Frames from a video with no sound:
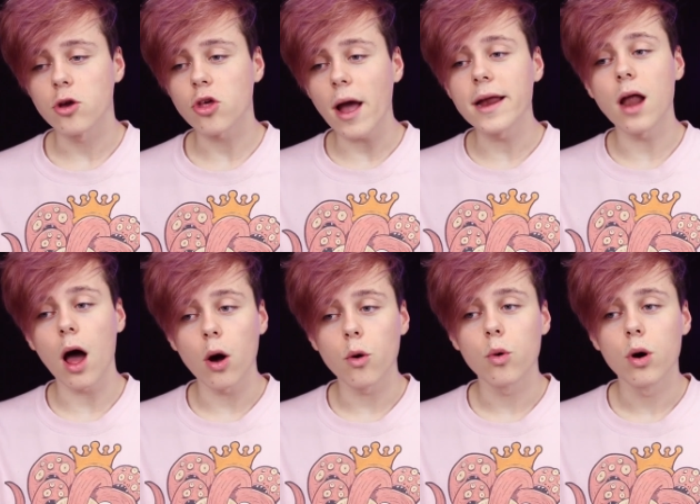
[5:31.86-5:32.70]
Because I
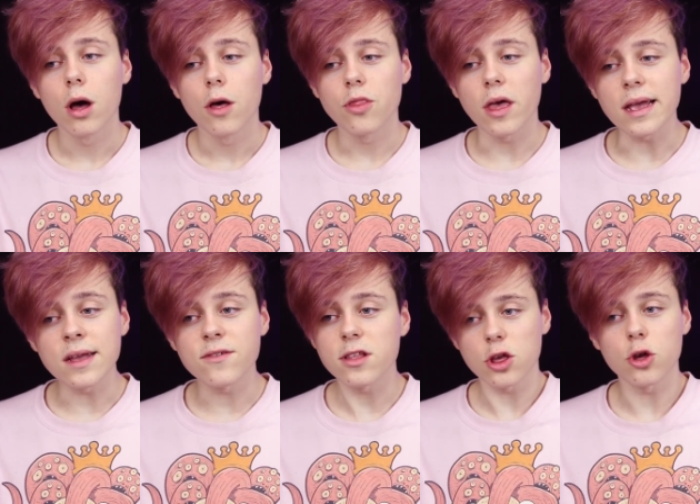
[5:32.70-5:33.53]
know that
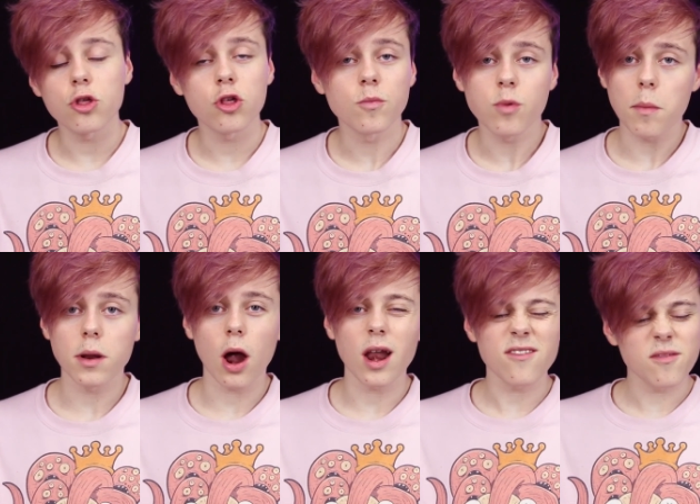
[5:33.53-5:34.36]
even YouTube
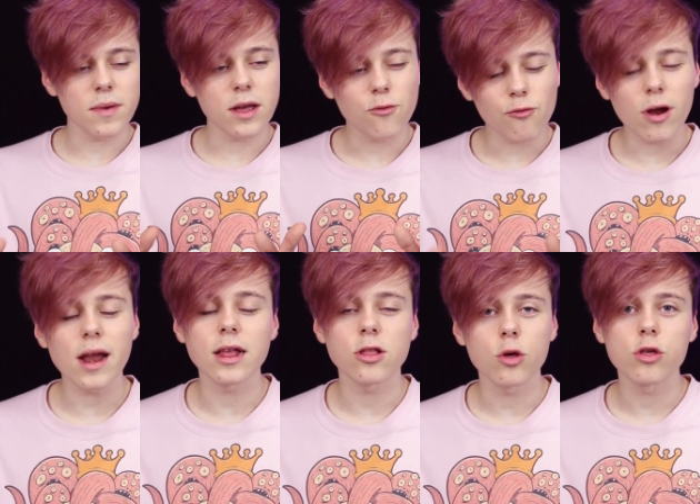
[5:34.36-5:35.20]
probably aren't even being
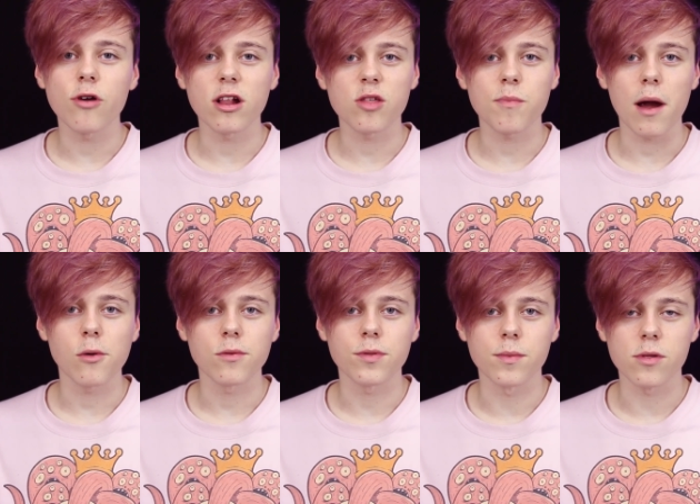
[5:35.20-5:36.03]
really too
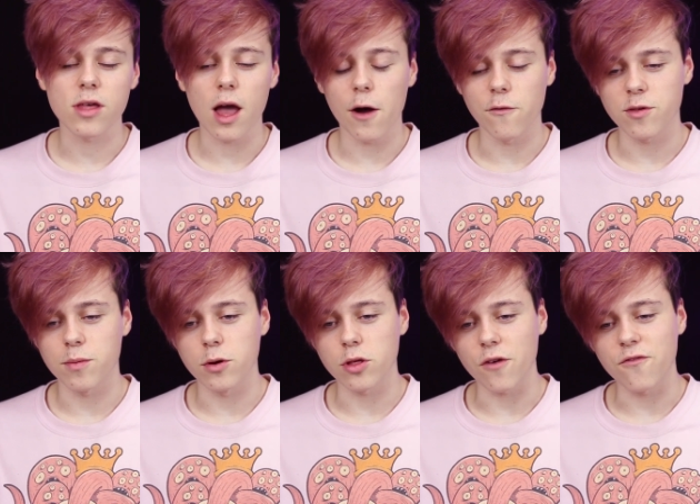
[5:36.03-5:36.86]
transparent with themselves,
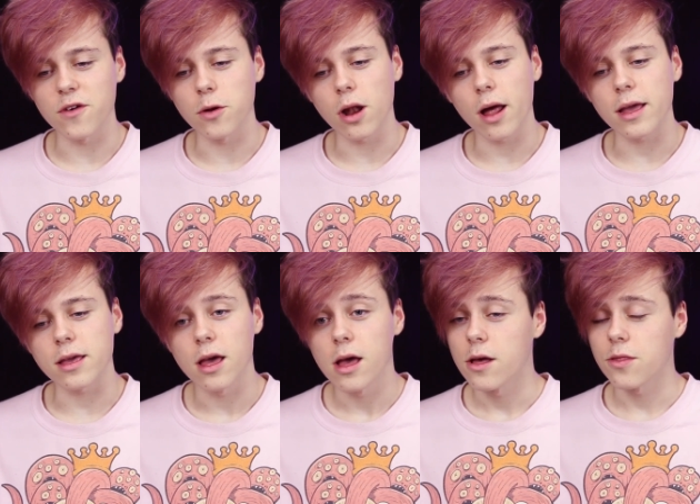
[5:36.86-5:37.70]
because I feel
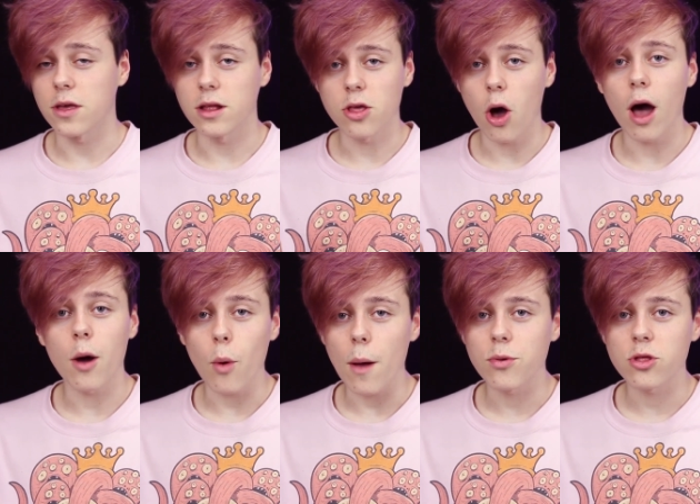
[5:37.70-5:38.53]
like the
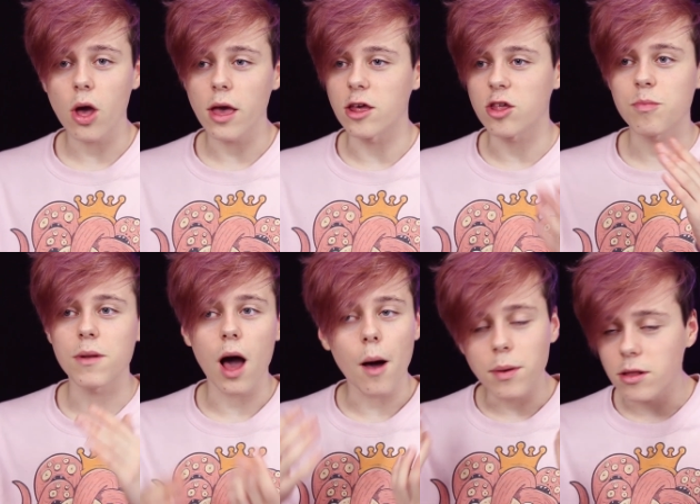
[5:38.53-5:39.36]
entire website is
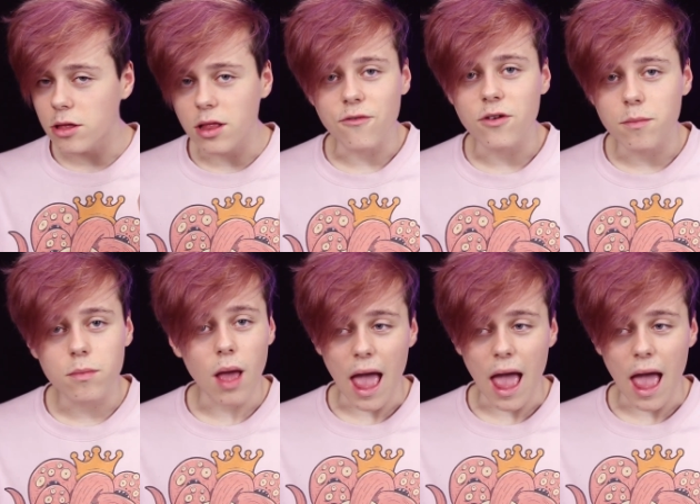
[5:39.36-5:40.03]
split up into different